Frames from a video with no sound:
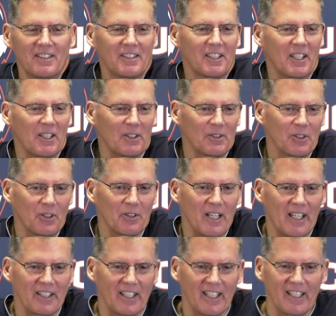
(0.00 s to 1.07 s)
you know. So
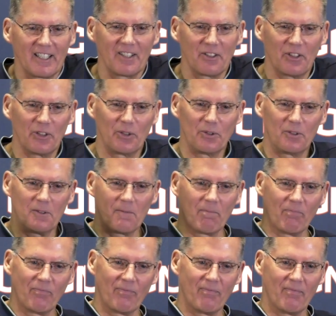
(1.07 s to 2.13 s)
now you get into
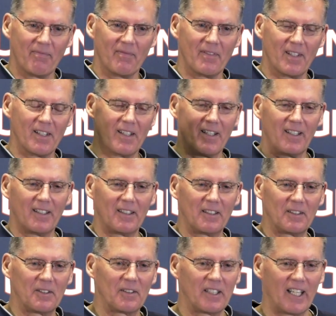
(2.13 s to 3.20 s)

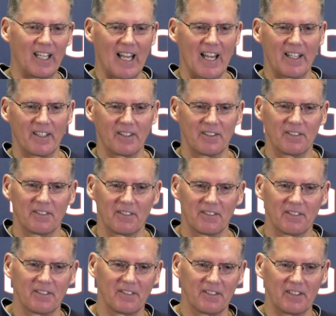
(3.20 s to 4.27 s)
Atlanta,
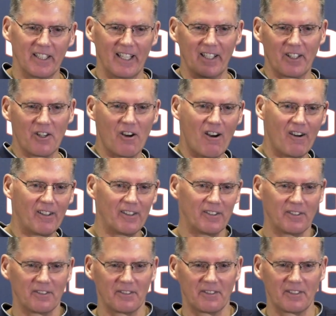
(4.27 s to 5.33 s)
you get a car,
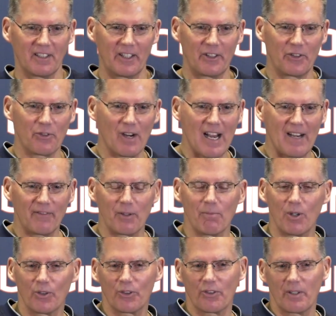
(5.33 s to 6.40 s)
and you drive to
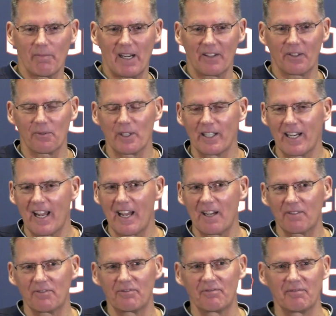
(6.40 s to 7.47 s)
Moultrie about
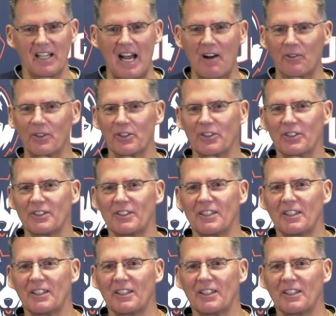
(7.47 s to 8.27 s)
3.5 hours,